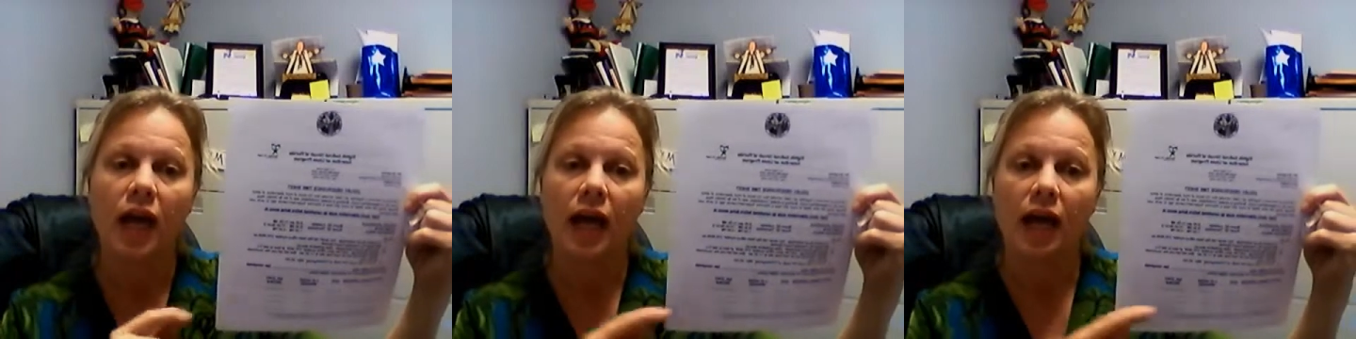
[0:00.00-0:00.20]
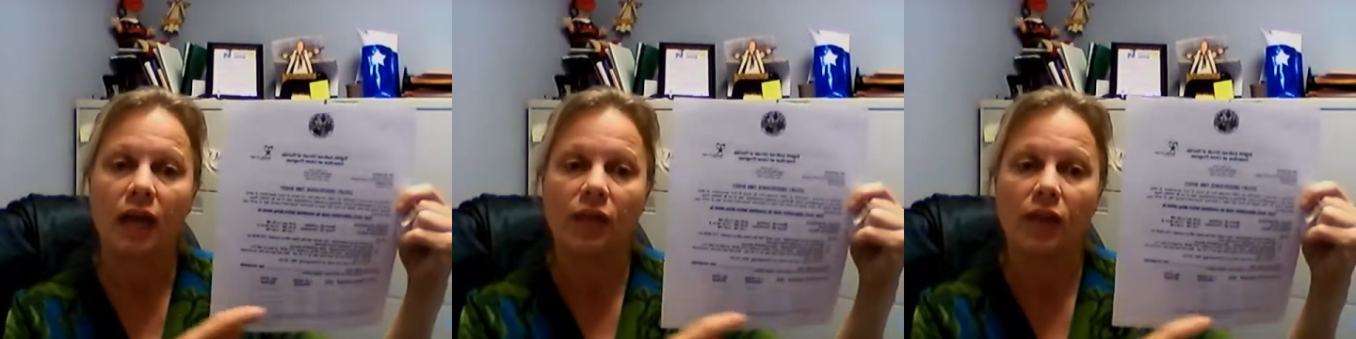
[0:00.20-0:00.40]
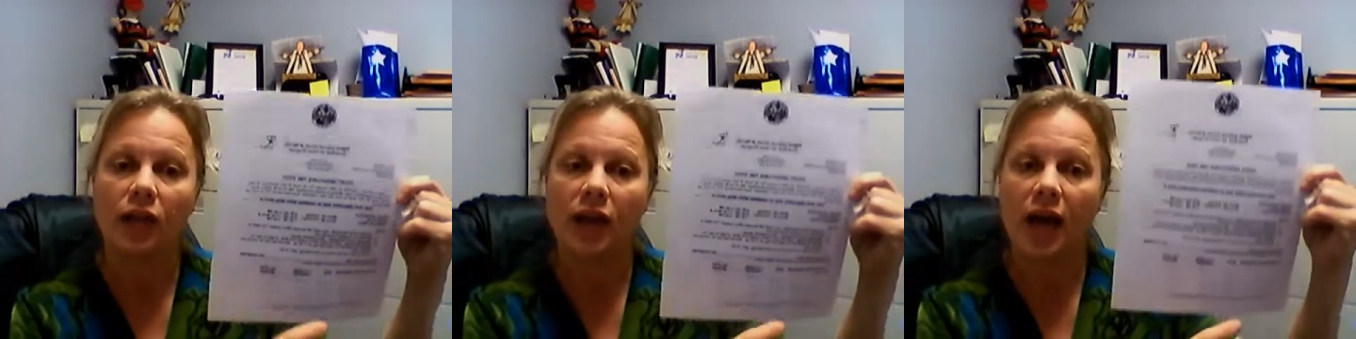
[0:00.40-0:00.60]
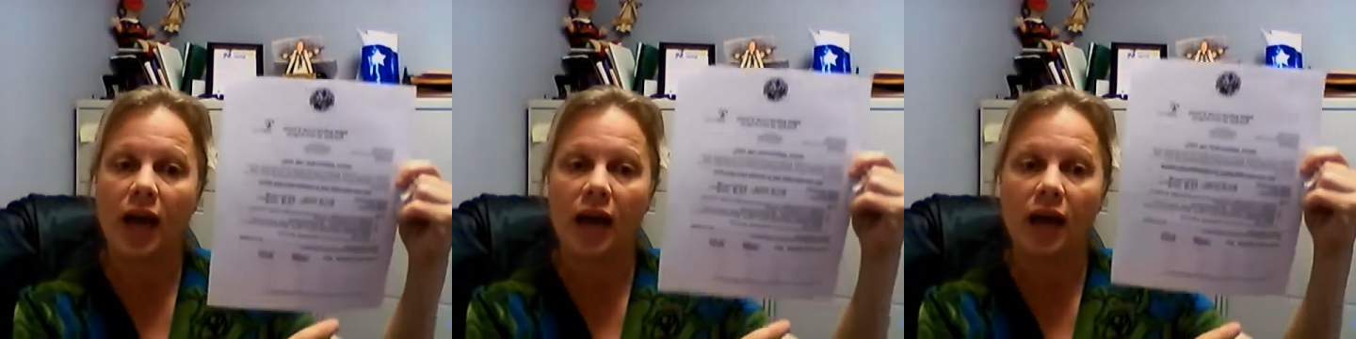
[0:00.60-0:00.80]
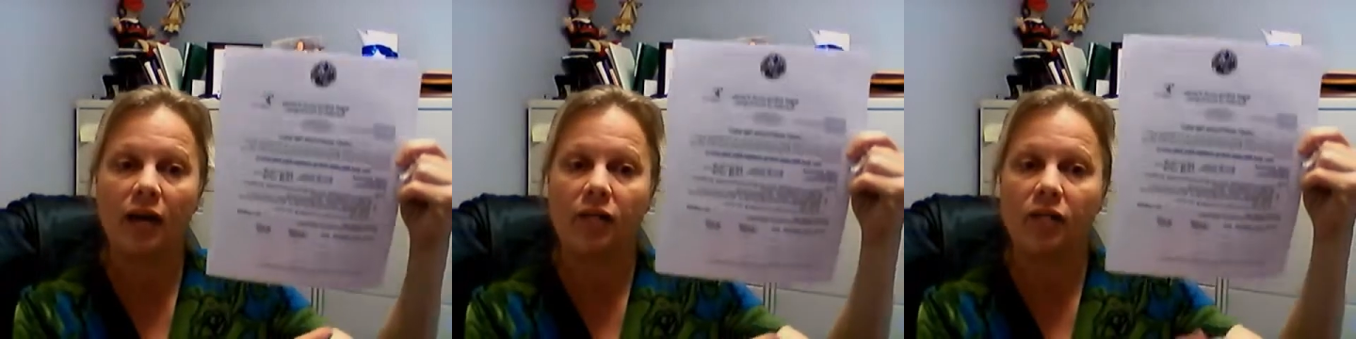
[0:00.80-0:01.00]
and then
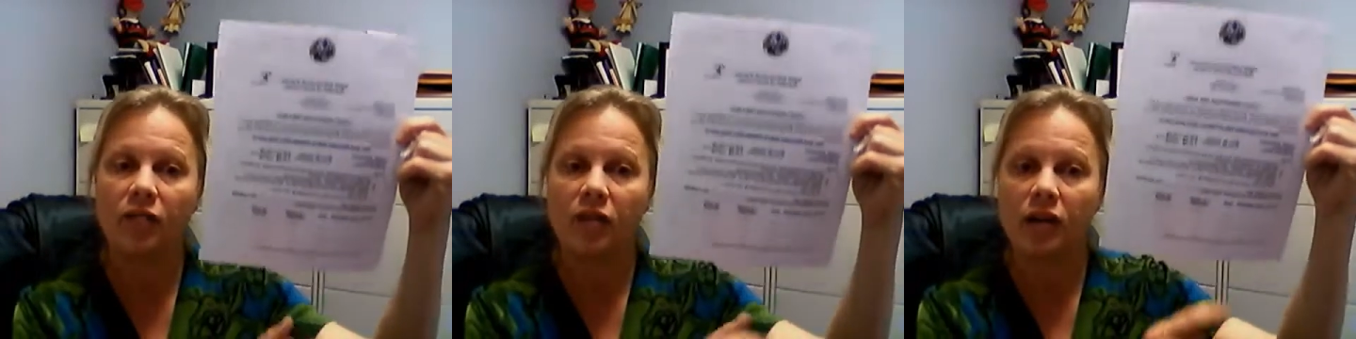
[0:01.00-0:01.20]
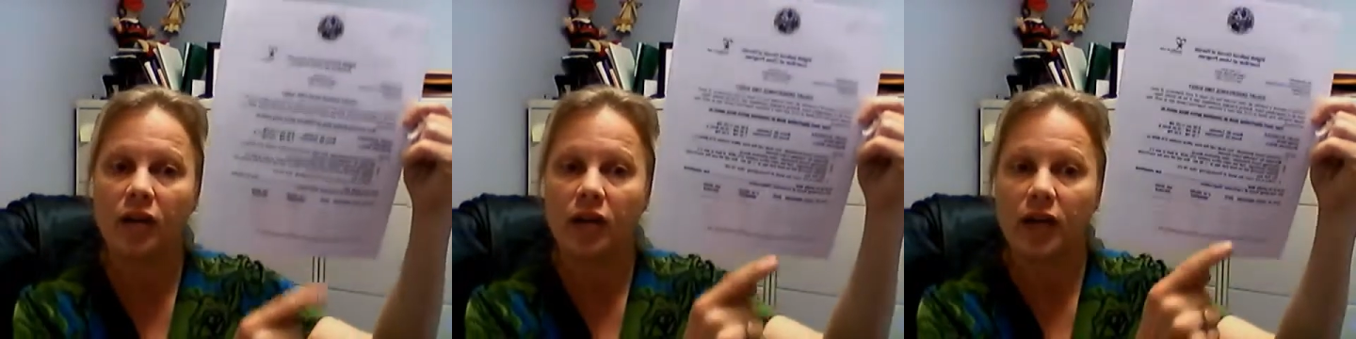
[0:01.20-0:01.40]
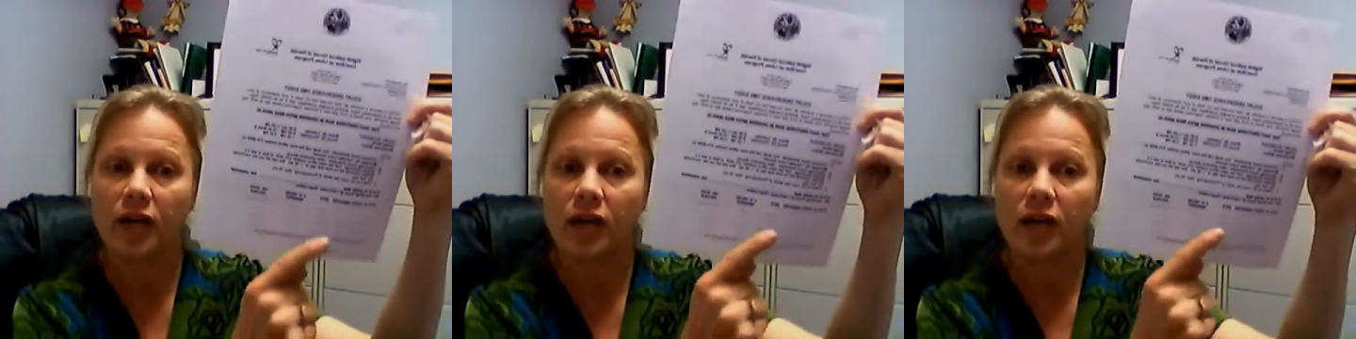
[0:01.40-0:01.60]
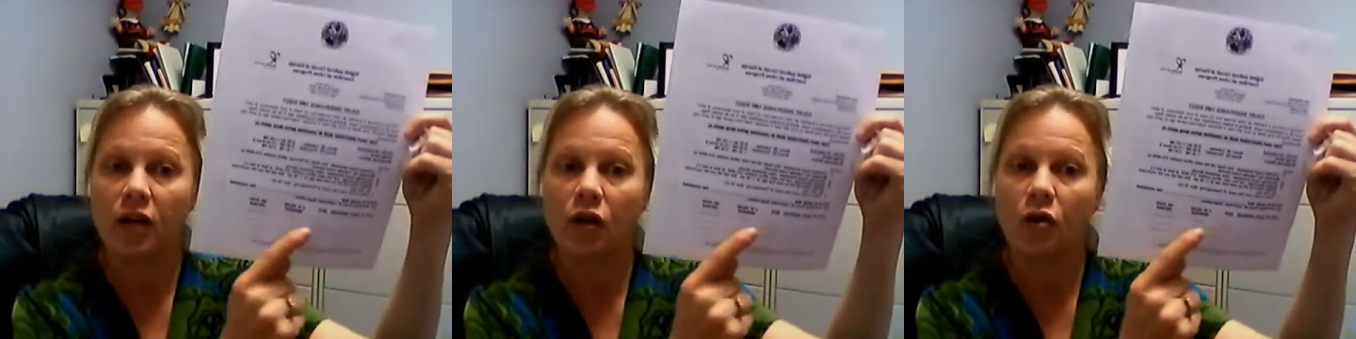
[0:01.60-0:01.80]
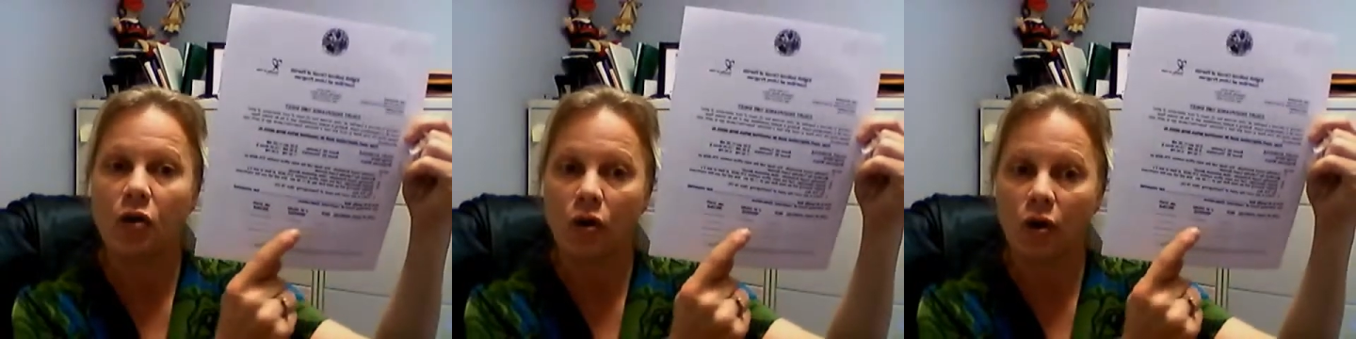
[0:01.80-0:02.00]
have a
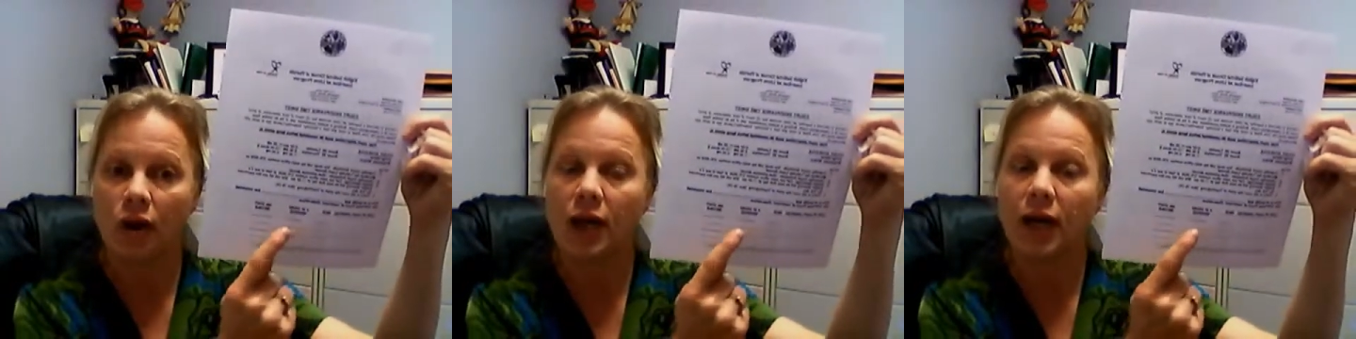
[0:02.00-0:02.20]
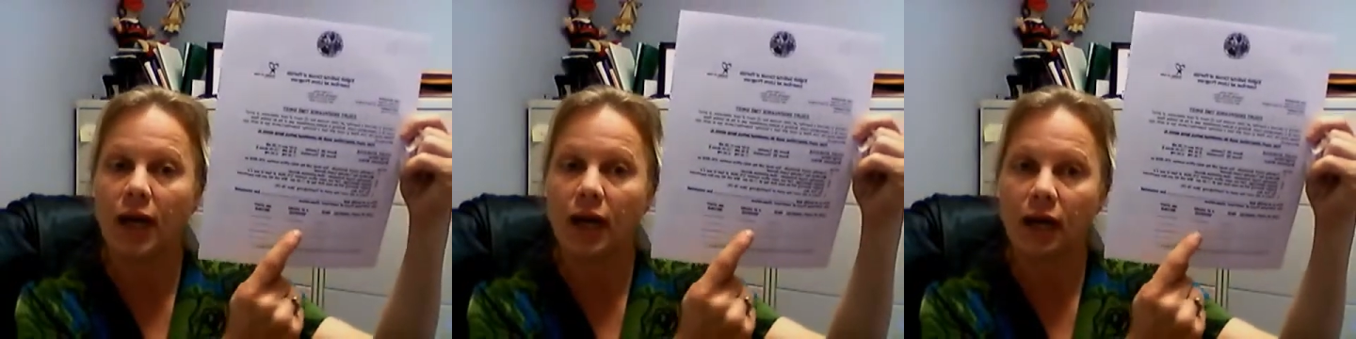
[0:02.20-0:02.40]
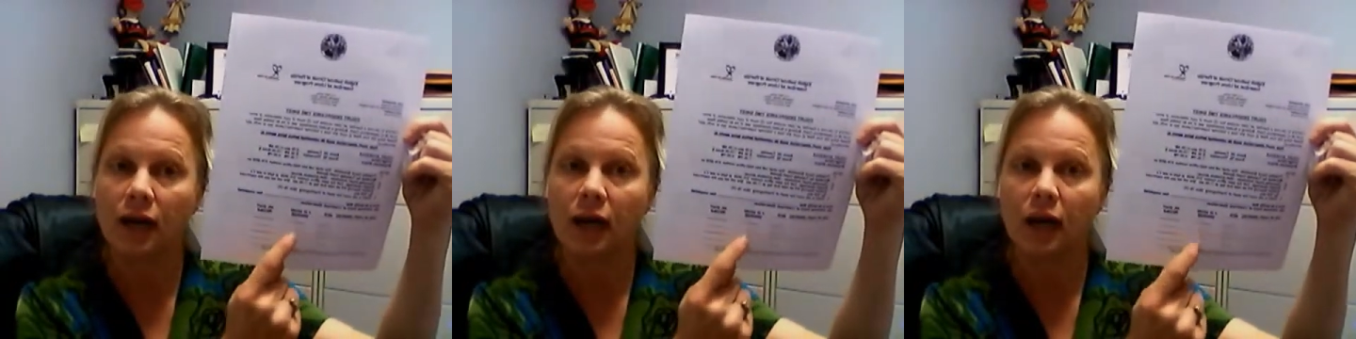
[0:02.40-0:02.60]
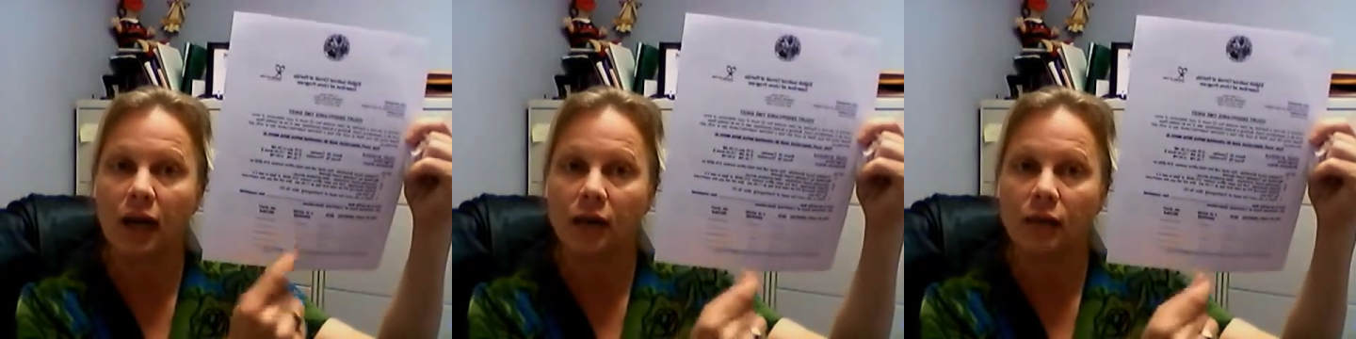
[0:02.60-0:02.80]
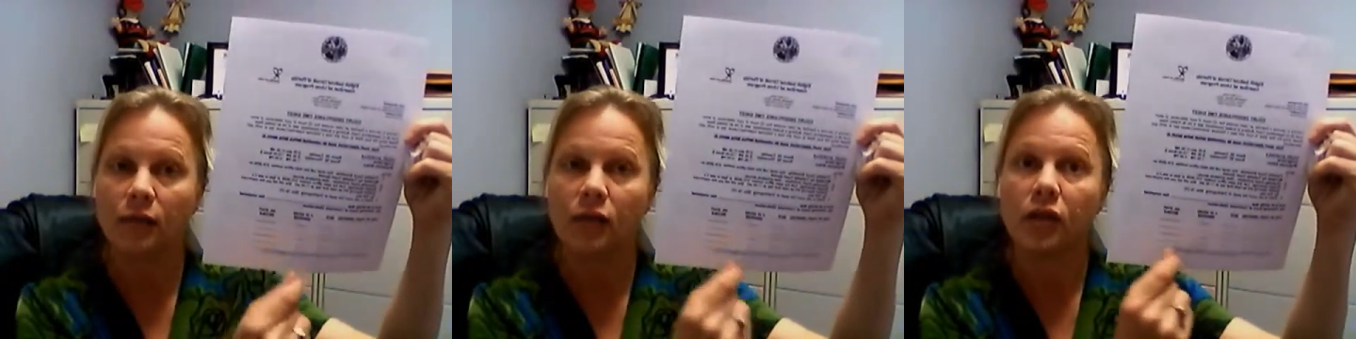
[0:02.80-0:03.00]
guardian ad
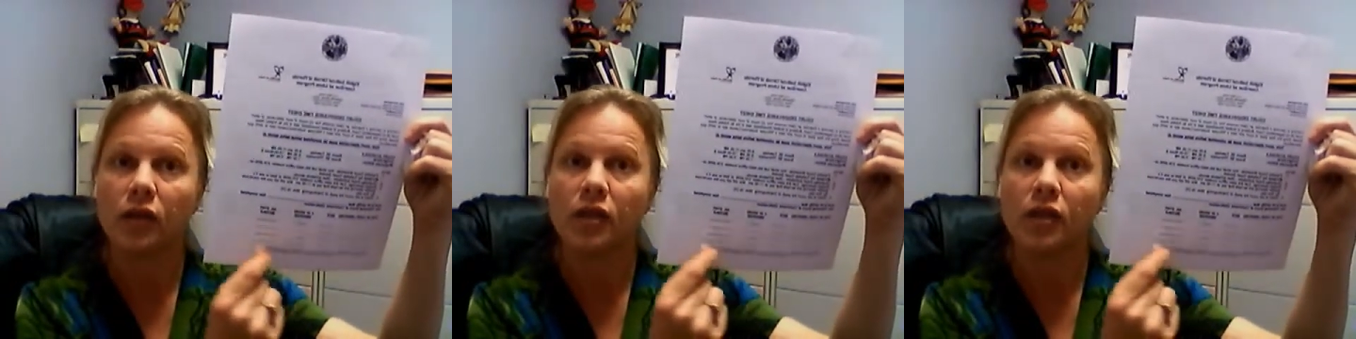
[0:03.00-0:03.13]
litem